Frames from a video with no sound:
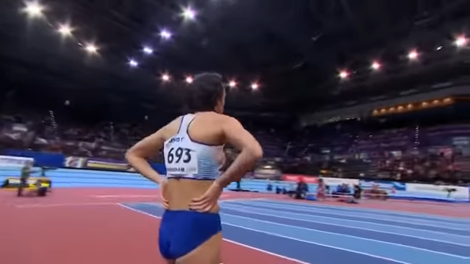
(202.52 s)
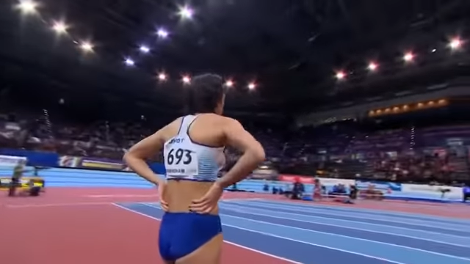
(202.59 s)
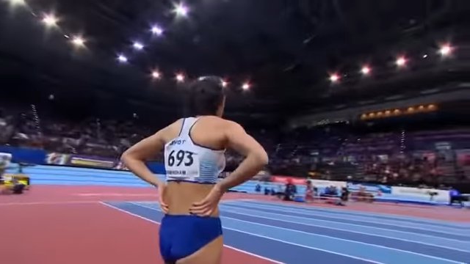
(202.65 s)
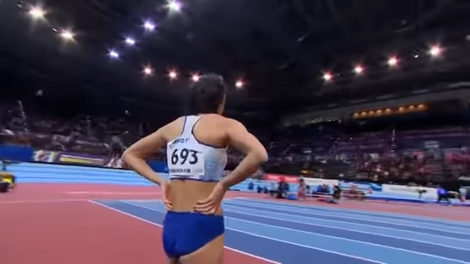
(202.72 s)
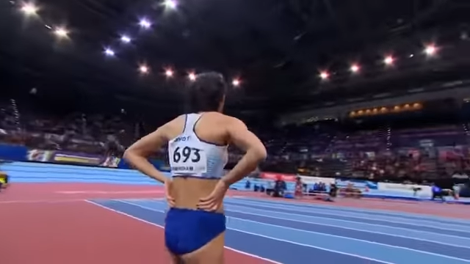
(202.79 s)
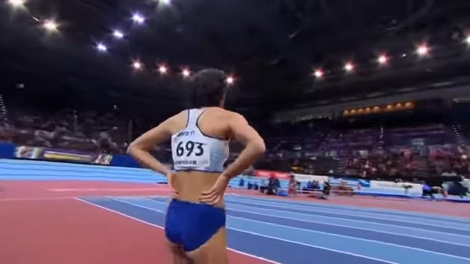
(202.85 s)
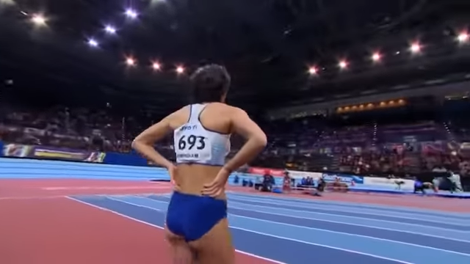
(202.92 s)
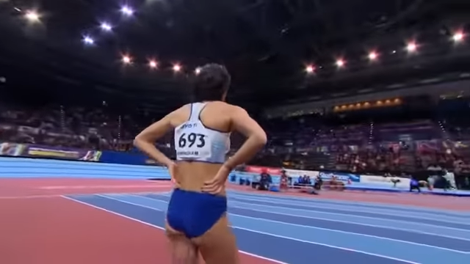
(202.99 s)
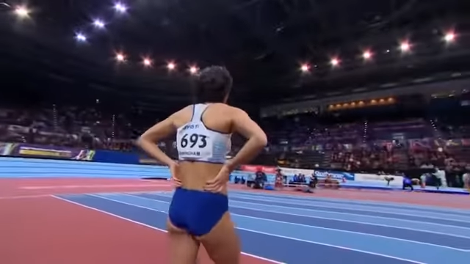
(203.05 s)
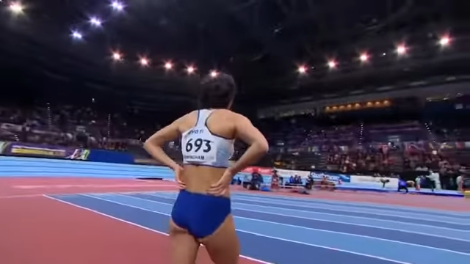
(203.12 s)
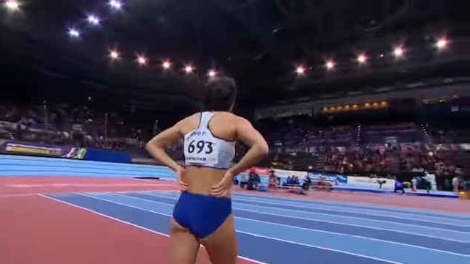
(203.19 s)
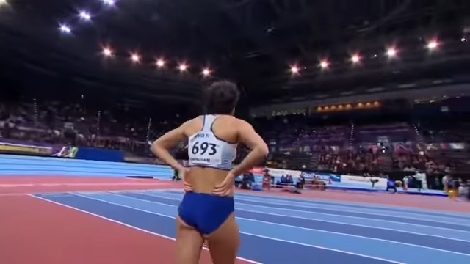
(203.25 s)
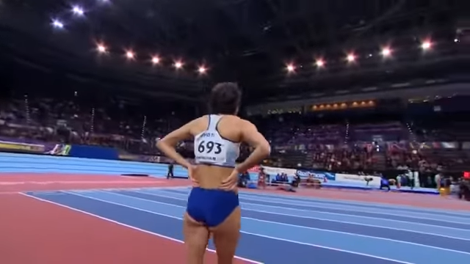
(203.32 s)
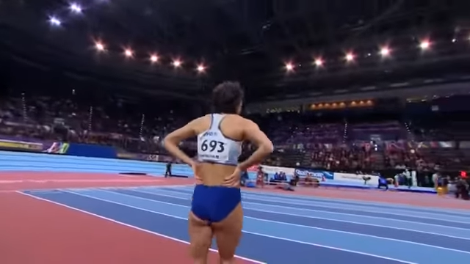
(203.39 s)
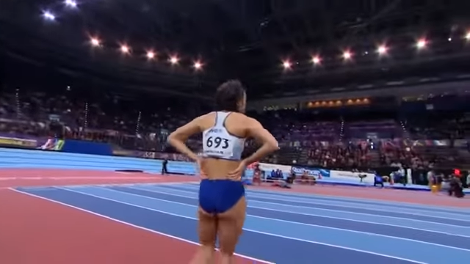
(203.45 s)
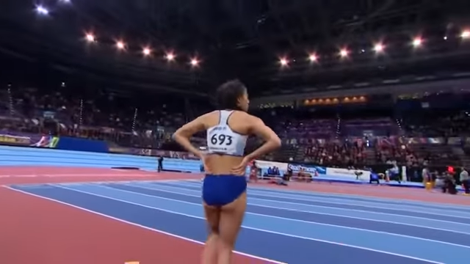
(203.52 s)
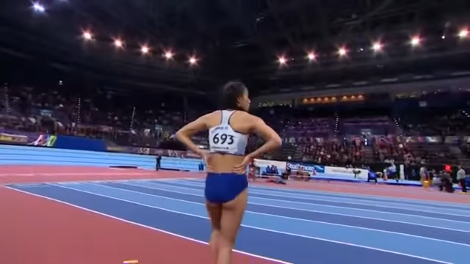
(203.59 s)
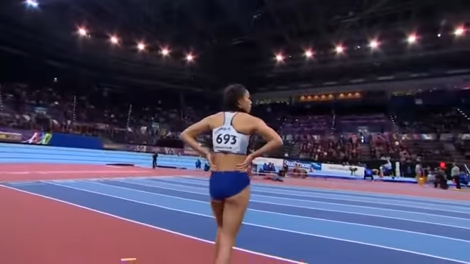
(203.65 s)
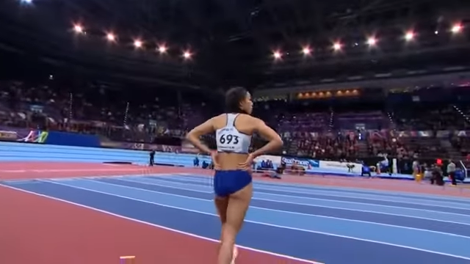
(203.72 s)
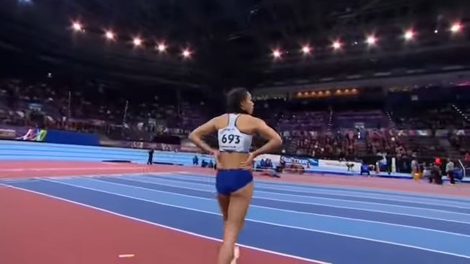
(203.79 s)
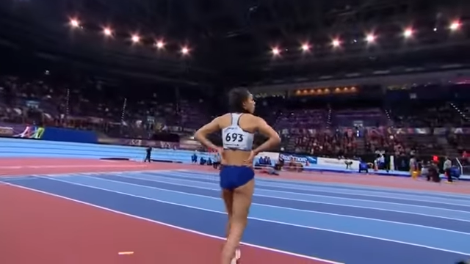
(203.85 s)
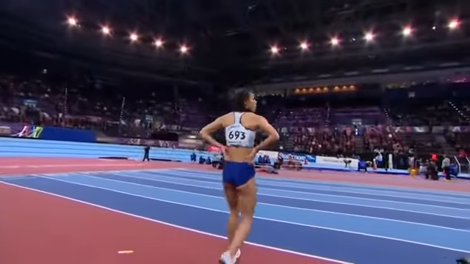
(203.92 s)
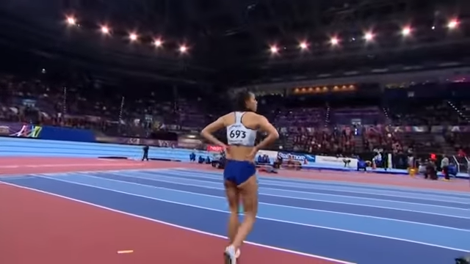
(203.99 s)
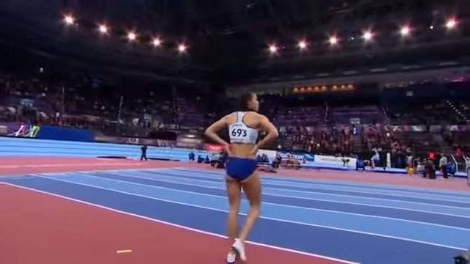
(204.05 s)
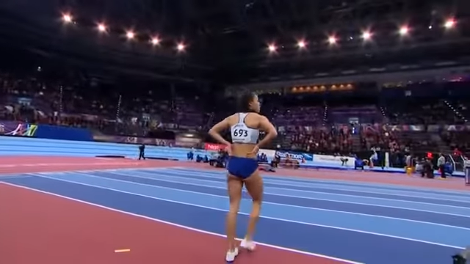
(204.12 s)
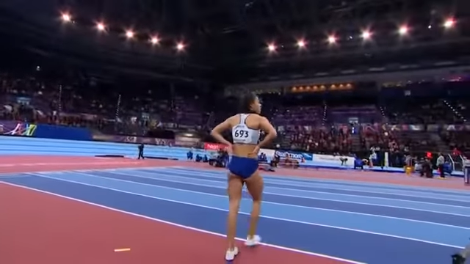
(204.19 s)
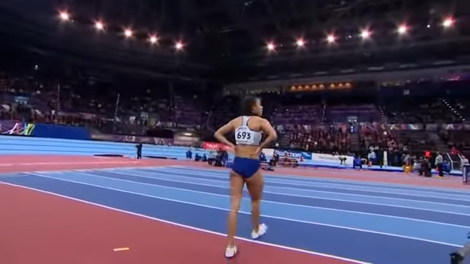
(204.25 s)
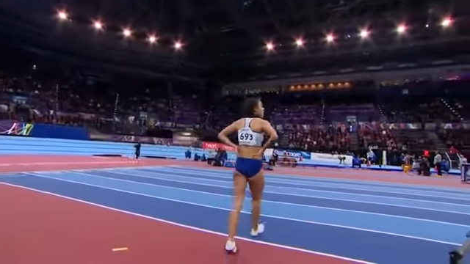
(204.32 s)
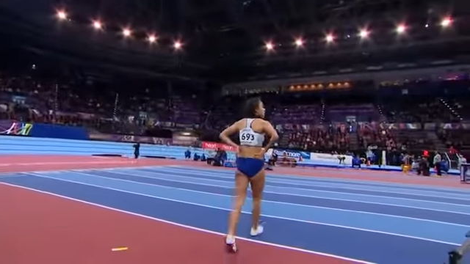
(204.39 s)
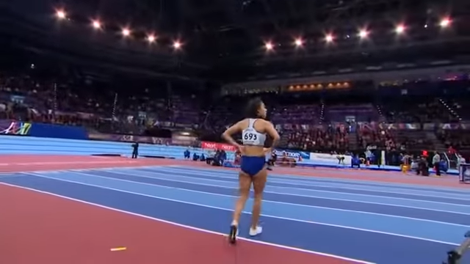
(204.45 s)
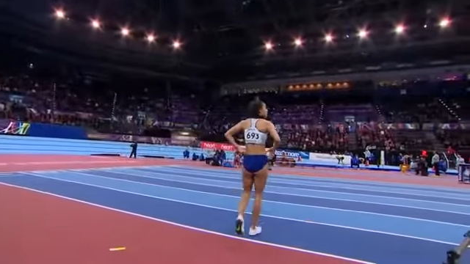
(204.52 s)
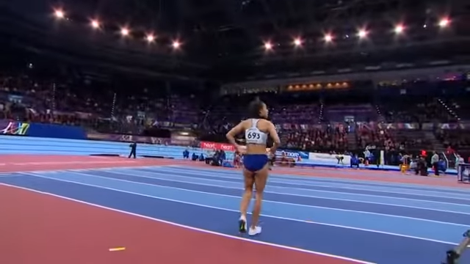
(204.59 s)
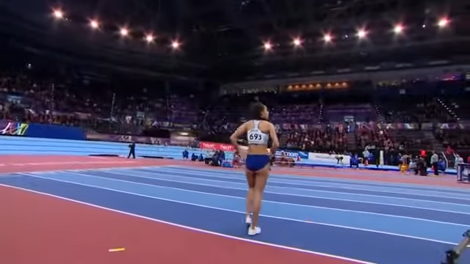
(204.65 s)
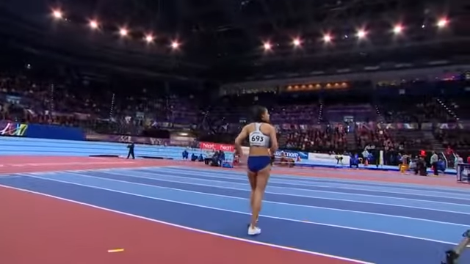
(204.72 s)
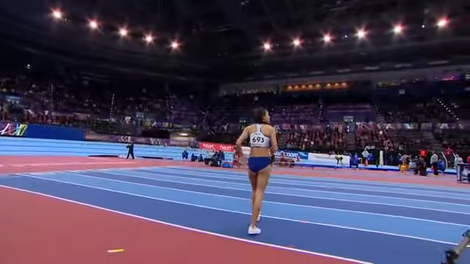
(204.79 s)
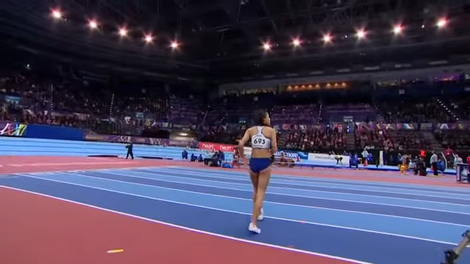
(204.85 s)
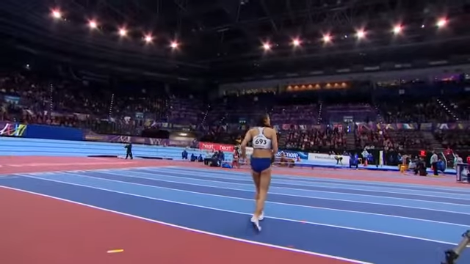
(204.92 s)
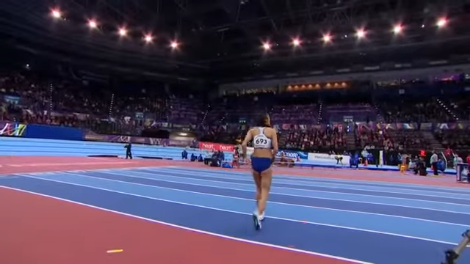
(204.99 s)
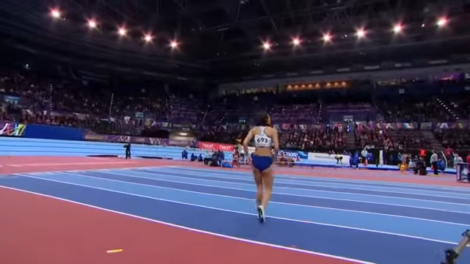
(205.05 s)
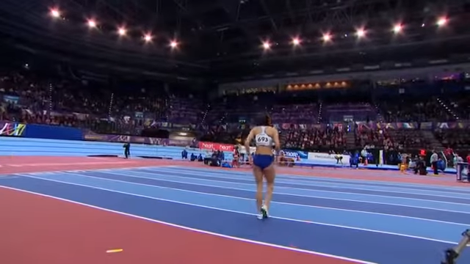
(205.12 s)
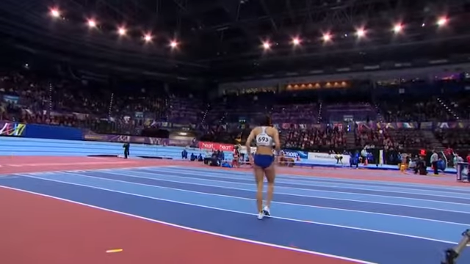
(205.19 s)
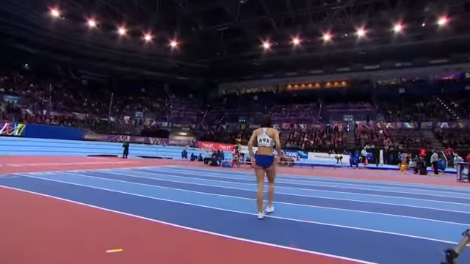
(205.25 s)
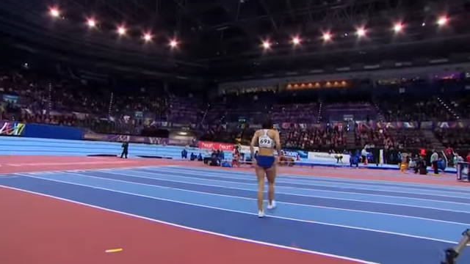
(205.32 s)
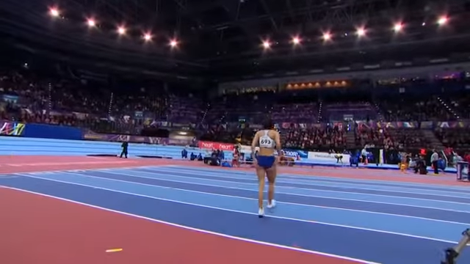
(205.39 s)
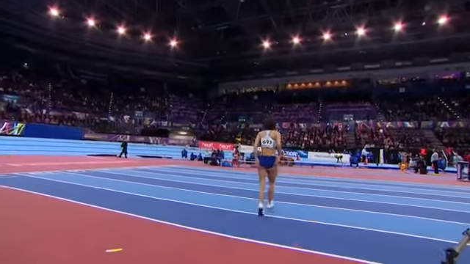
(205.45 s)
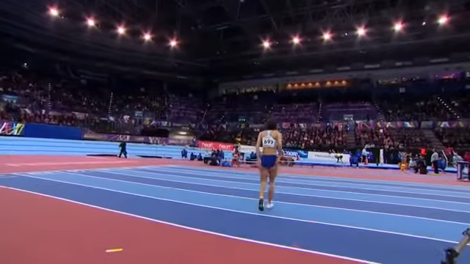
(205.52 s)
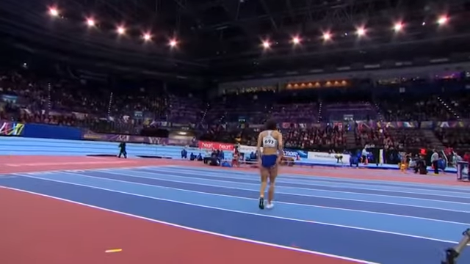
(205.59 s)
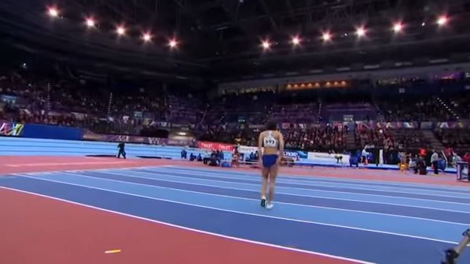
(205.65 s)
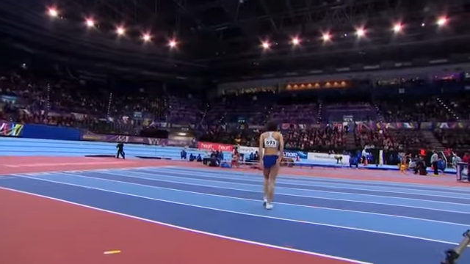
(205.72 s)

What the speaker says: No face is visible, so there are no lips to read.